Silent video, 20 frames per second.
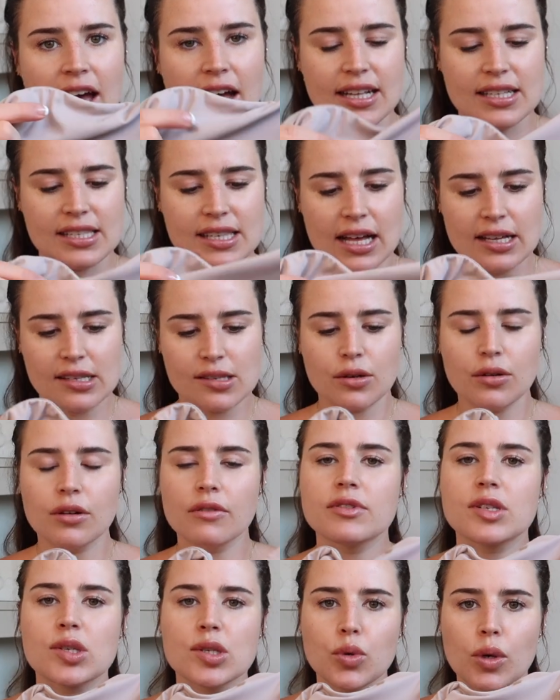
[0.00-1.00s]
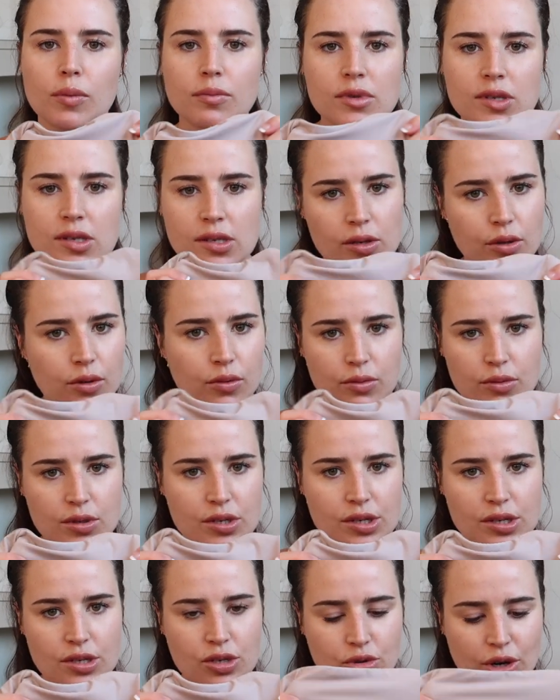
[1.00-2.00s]
It's that sort of swimsuit
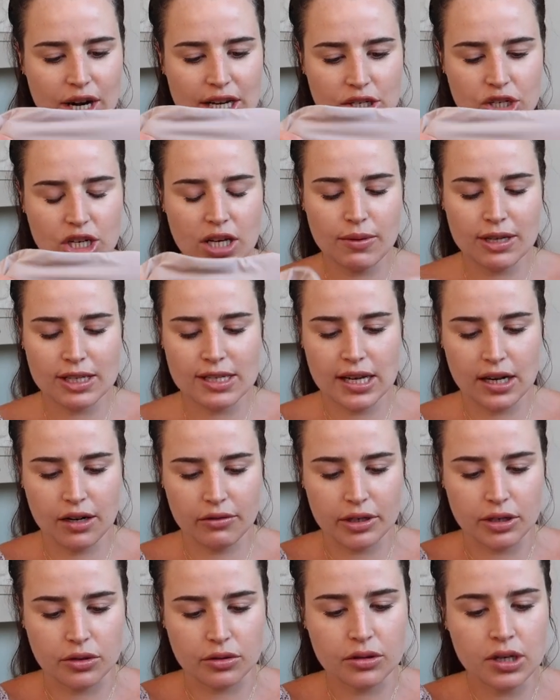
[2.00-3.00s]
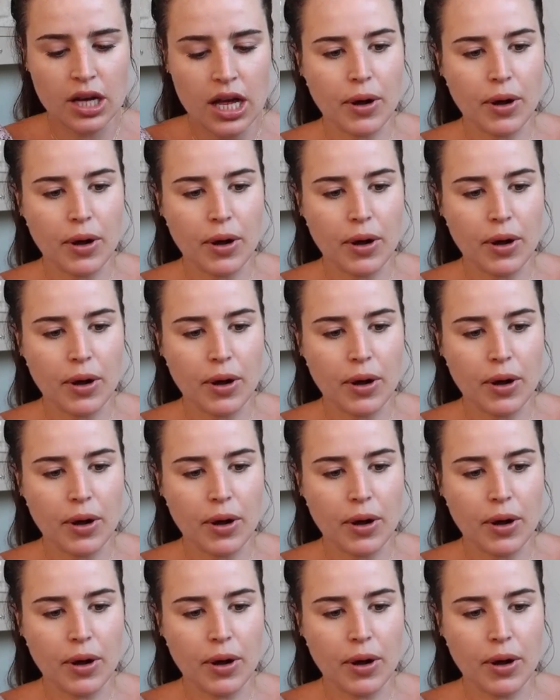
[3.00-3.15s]
stretchy material.